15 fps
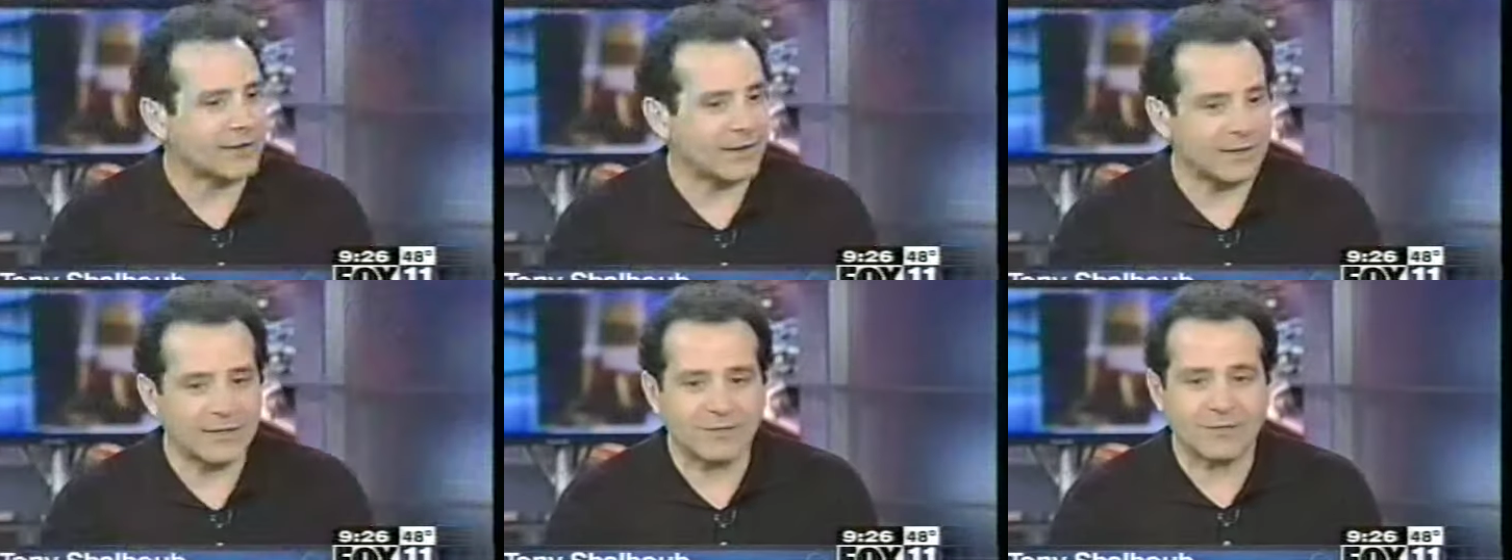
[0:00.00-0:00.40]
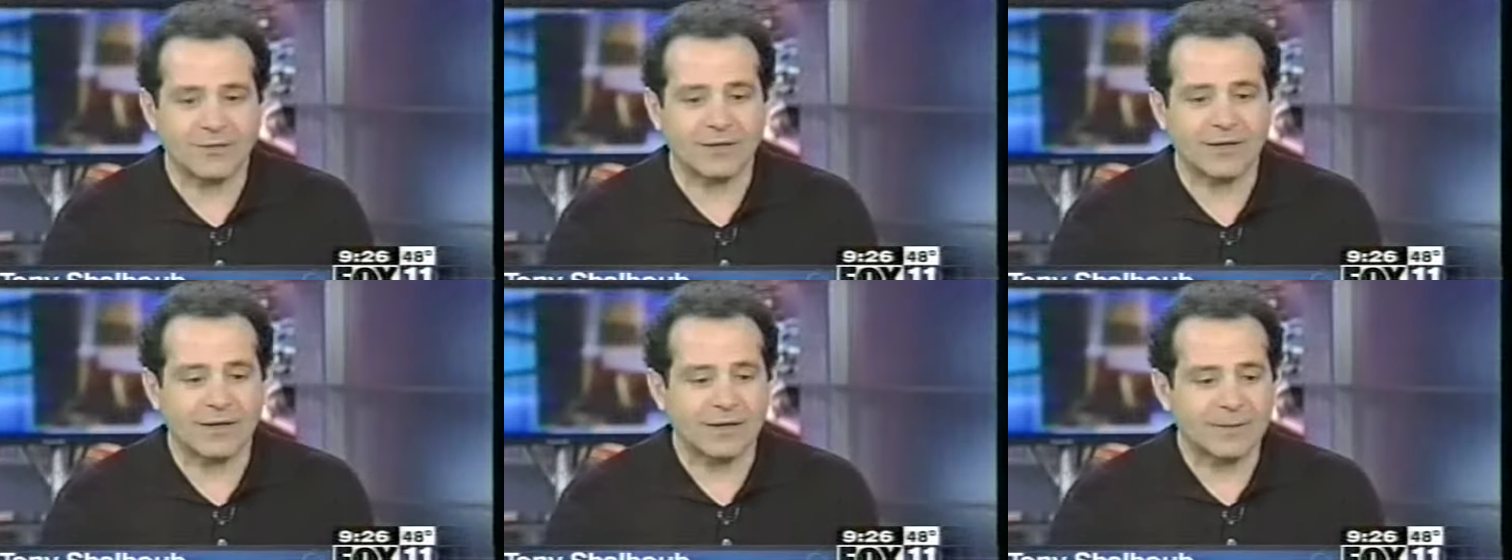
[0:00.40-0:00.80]
it, and
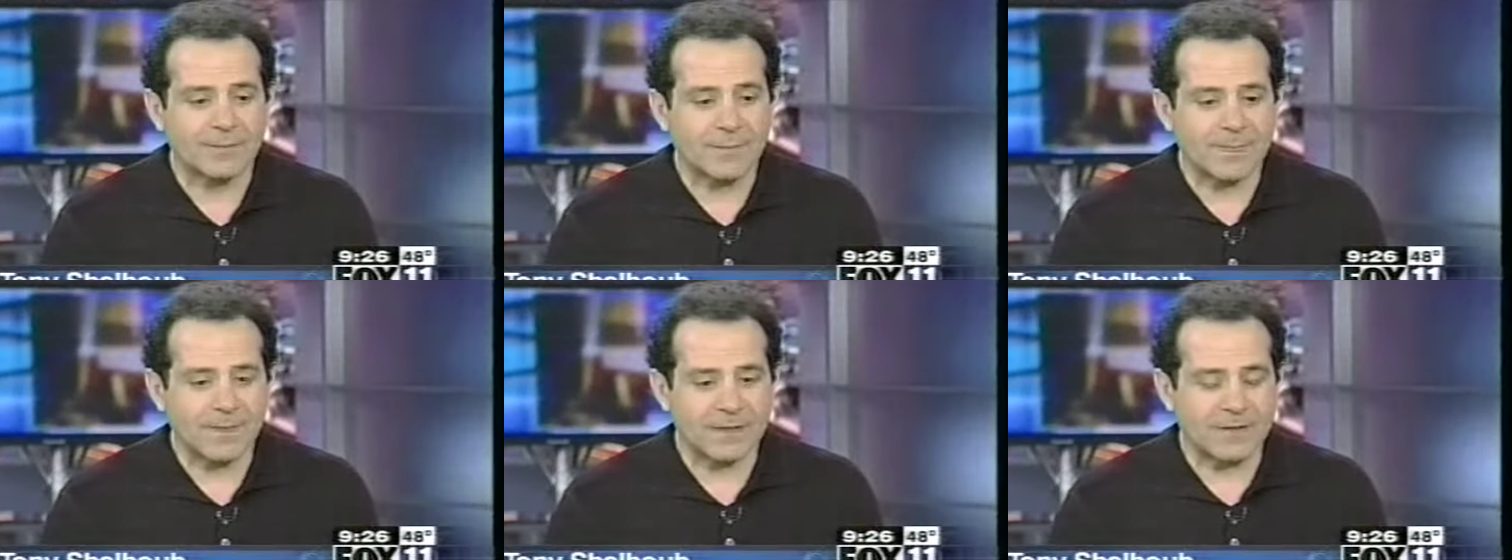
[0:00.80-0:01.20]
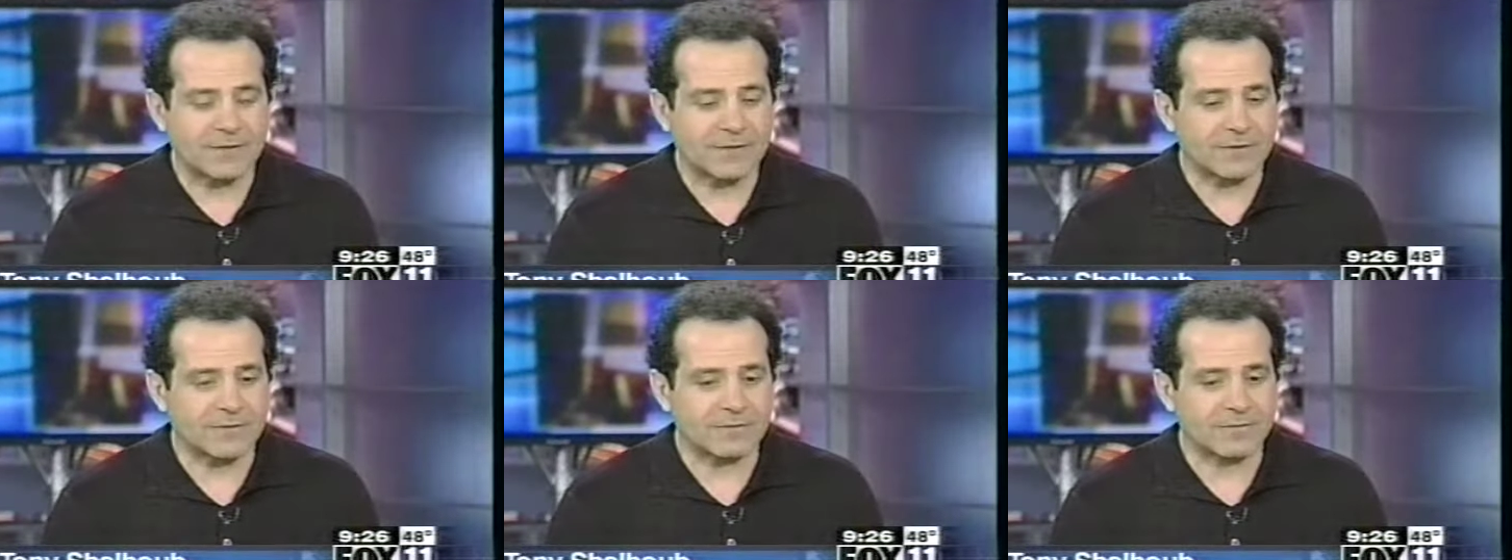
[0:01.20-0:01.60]
even,
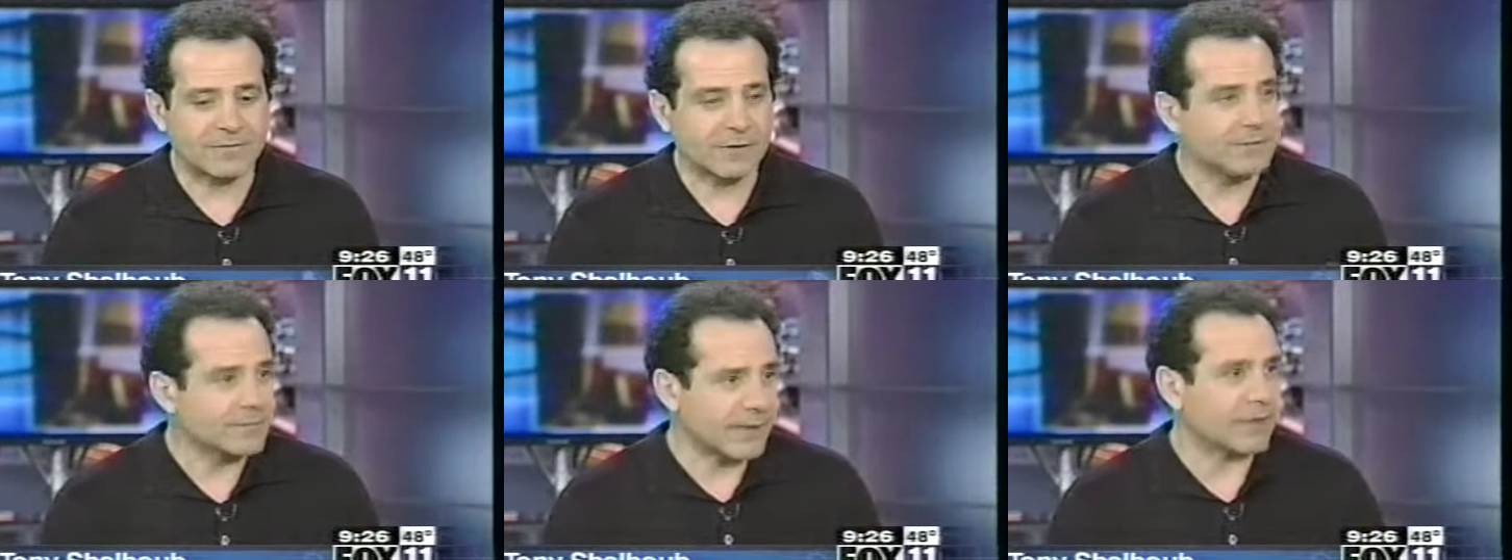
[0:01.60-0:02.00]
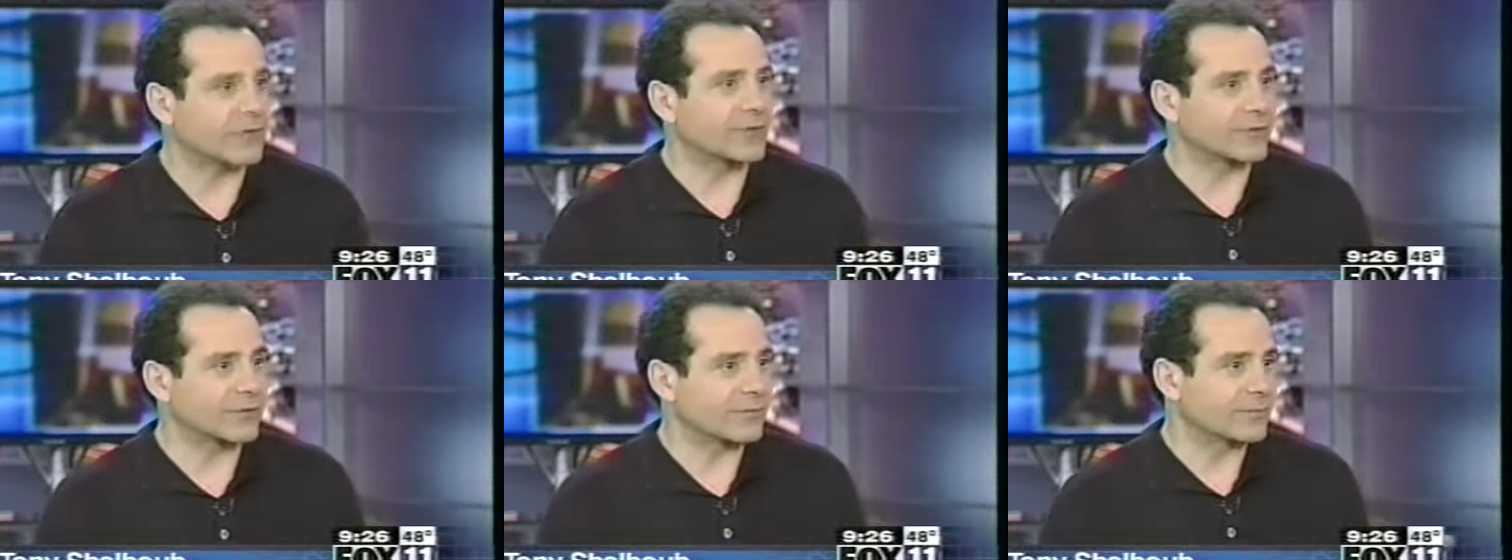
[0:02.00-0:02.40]
even filmmakers